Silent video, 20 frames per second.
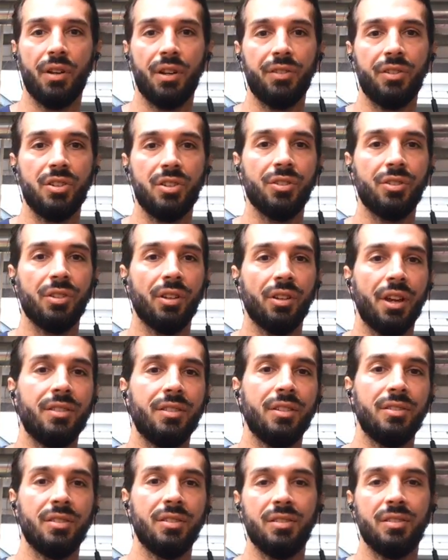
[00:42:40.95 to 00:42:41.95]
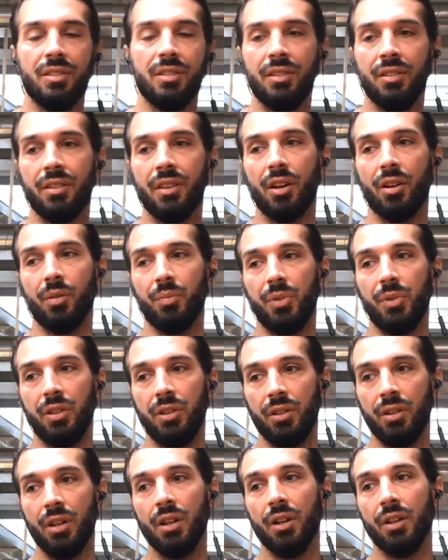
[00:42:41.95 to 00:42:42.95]
a digital entity that will
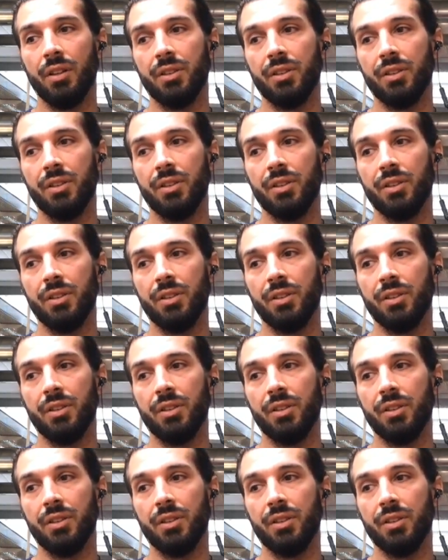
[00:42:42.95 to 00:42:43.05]
be